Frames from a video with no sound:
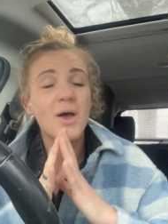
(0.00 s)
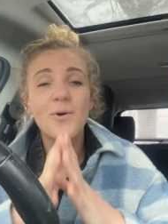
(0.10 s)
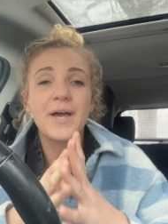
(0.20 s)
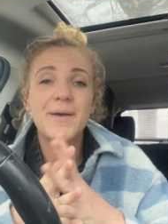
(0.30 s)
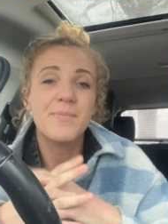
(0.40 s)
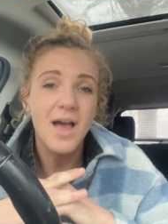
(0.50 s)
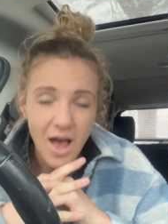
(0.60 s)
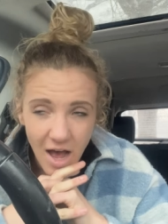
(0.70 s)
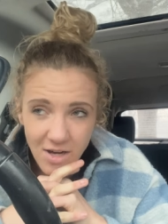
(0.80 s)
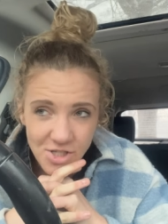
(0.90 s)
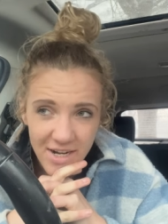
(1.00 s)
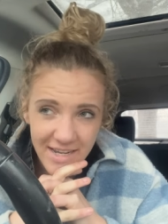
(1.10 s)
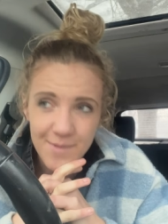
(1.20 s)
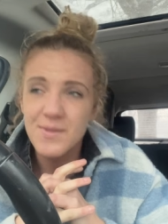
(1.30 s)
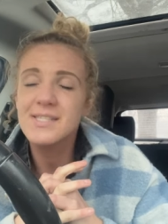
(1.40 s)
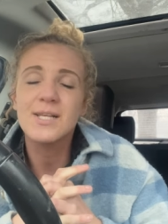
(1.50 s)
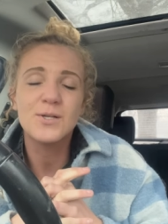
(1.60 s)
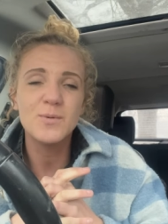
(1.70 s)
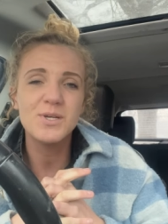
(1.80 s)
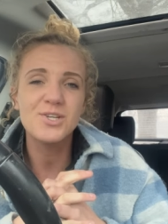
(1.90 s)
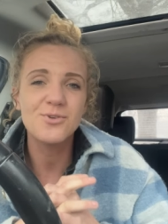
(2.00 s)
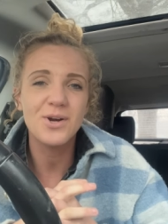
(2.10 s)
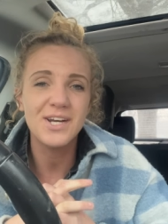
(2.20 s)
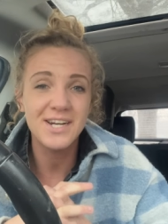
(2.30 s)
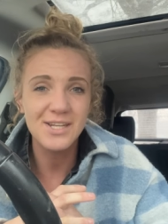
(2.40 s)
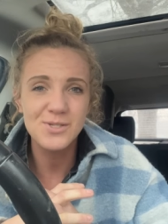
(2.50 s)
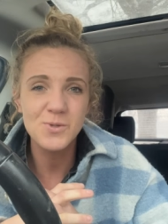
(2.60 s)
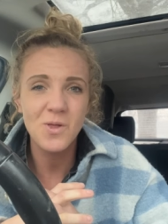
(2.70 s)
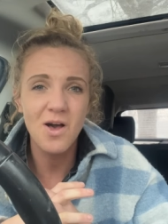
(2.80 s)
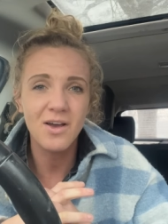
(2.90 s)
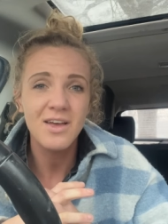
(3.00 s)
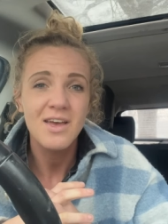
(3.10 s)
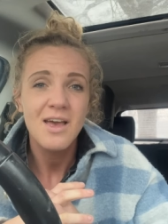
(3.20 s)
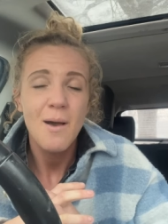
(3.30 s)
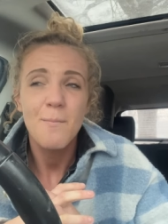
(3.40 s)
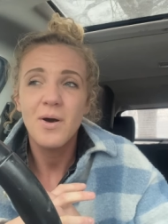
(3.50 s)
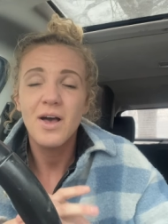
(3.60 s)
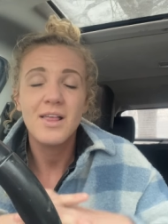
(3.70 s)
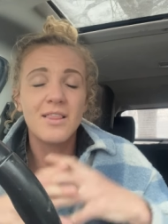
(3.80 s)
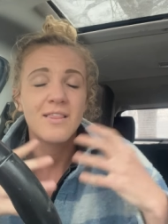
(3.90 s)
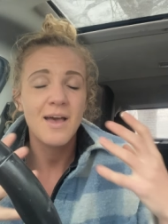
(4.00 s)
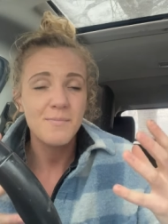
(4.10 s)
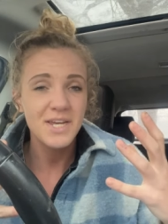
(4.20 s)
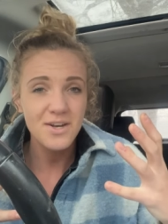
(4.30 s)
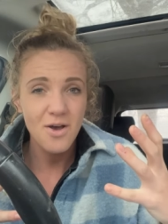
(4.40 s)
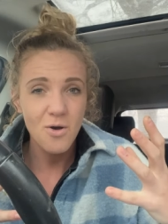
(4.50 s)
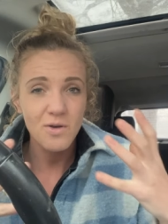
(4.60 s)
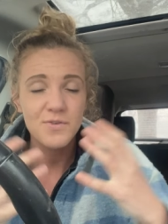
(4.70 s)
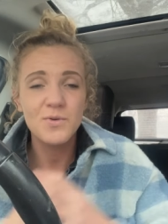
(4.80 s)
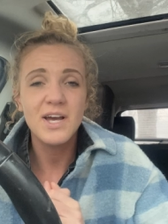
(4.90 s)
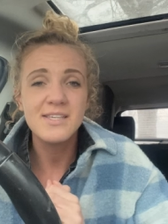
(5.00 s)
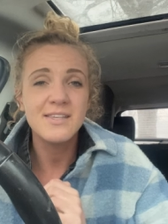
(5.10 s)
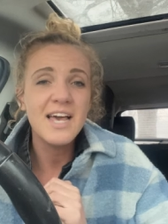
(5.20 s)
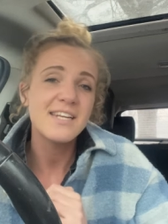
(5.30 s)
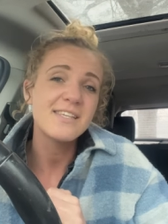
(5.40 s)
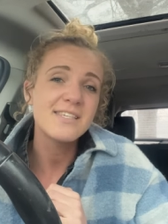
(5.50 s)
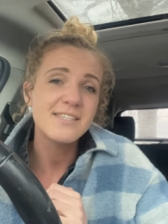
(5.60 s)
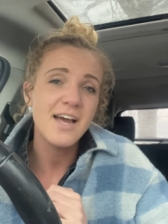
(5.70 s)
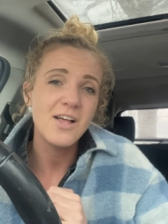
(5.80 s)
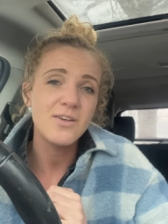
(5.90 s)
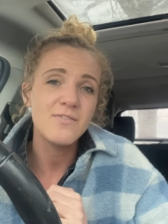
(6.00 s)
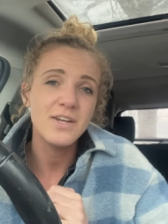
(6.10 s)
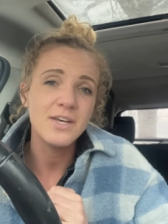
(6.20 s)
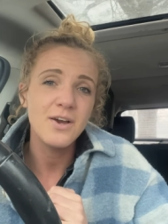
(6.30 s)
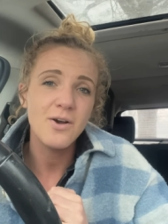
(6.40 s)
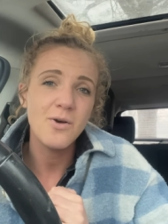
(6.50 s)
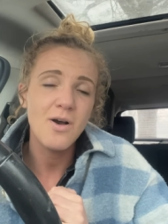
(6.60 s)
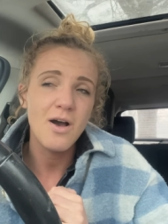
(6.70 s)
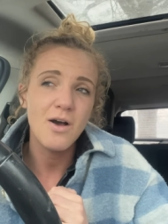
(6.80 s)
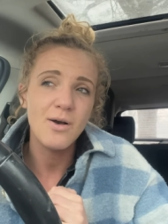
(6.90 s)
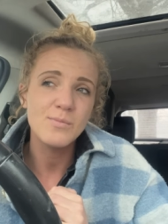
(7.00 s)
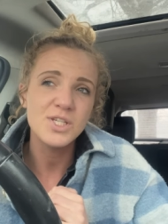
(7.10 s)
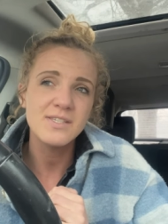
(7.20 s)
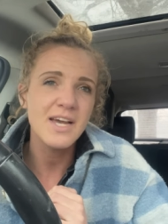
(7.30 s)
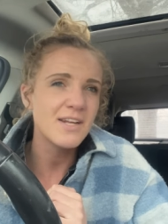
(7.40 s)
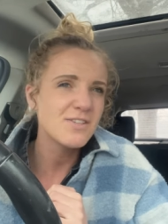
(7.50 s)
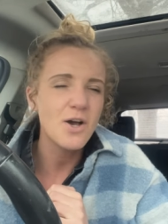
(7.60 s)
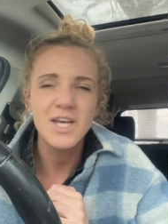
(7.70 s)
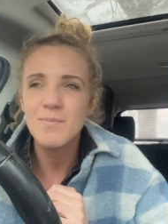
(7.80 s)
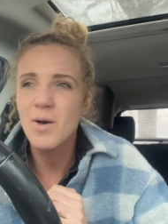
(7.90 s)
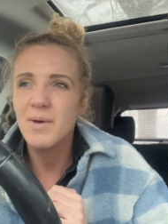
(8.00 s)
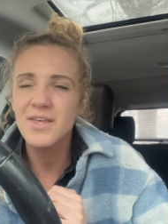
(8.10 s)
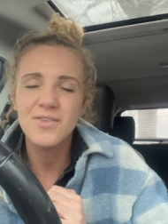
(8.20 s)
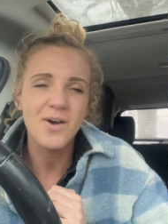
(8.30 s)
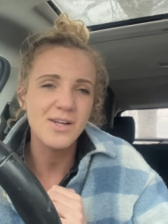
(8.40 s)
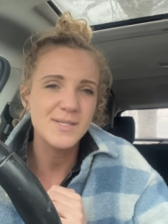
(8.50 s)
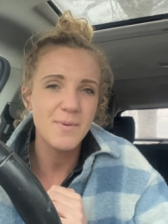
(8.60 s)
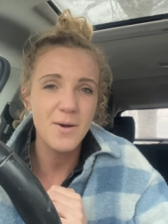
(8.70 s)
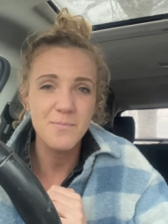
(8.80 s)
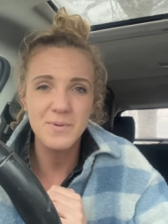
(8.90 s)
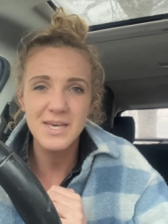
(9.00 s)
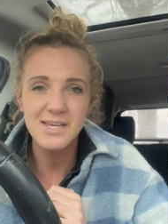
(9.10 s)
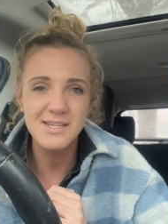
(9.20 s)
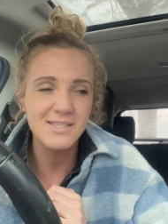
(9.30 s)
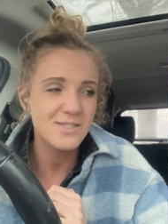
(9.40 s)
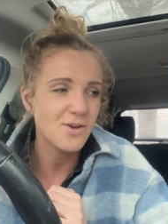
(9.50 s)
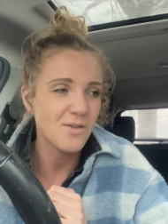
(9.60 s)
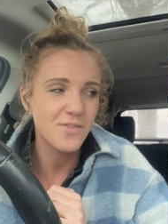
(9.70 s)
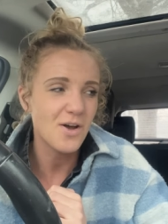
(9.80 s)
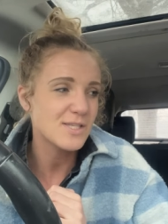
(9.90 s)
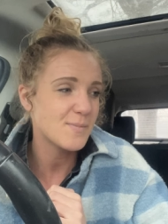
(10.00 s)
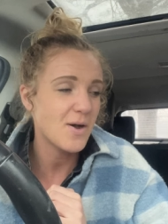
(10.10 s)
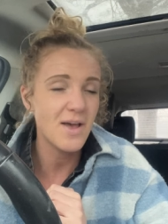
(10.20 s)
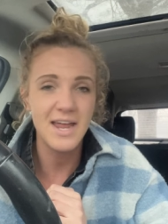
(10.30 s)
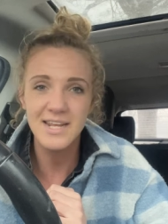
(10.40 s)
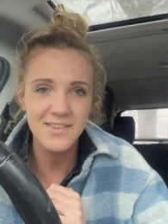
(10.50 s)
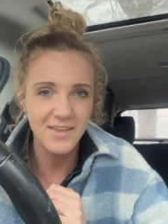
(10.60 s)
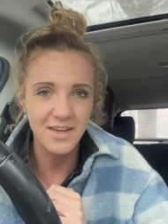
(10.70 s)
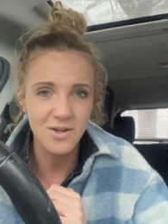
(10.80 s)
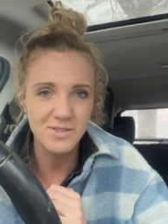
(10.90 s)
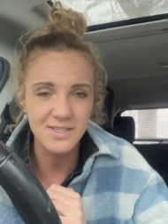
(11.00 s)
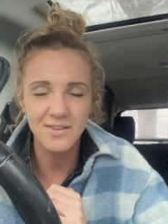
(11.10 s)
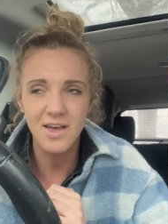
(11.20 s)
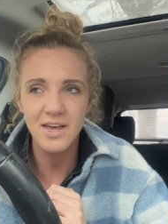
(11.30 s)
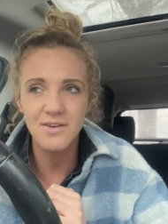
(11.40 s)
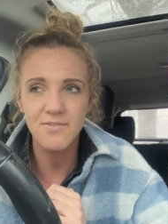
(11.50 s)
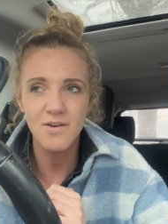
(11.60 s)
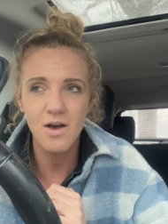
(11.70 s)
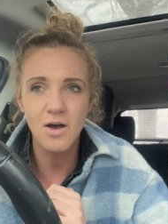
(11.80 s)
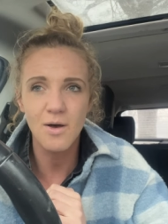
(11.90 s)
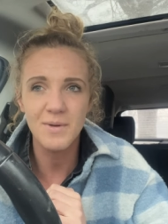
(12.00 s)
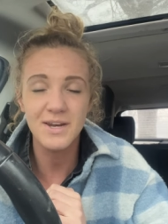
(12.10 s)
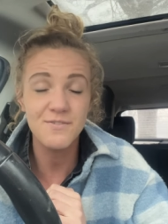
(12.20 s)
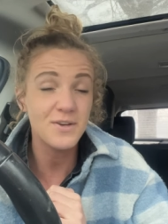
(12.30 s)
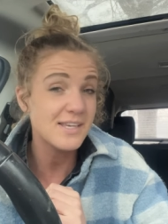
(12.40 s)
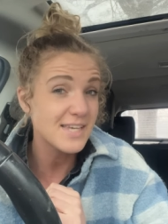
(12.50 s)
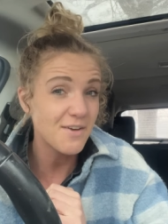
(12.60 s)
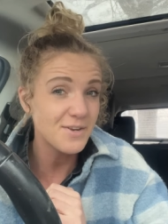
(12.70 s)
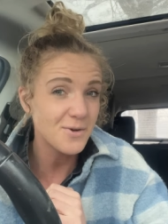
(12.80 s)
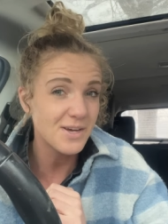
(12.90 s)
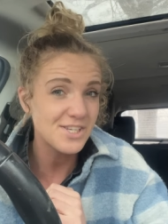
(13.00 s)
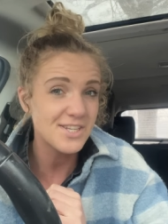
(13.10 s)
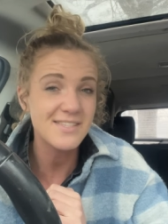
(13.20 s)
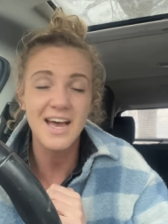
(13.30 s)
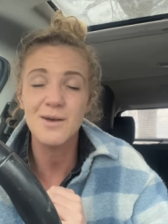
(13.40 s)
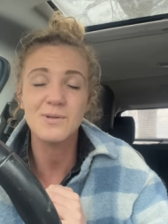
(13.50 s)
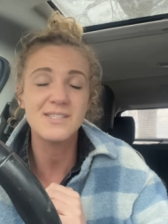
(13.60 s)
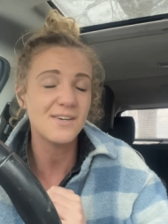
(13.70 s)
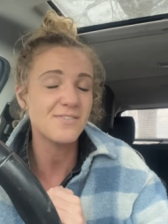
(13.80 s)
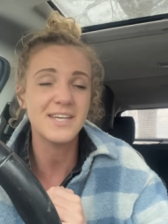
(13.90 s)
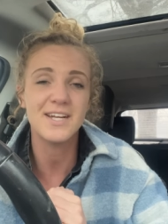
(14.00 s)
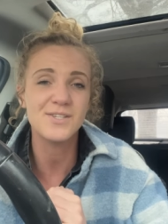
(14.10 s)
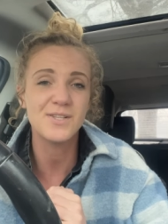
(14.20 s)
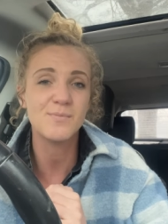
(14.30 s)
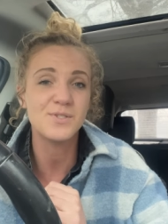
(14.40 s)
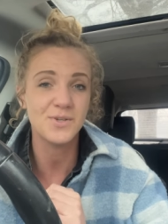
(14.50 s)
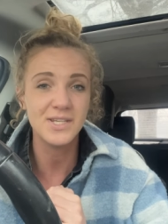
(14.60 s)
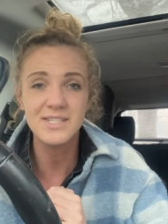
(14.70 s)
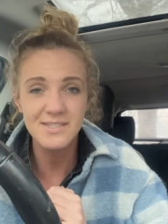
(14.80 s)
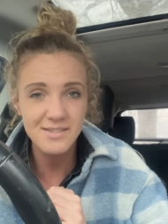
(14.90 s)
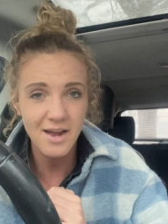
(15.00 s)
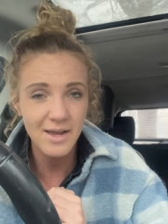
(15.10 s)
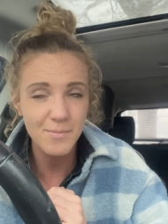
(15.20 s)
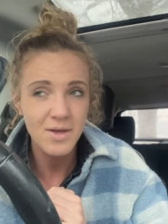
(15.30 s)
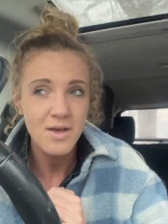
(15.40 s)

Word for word: okay, I'll try to keep this a little bit short and not too long, but let me know if you guys liked this style of video. Um, just kind of talking about my thoughts about bees, thoughts about anything else in life. Um, and if you guys have any questions, I will definitely answer them during this time.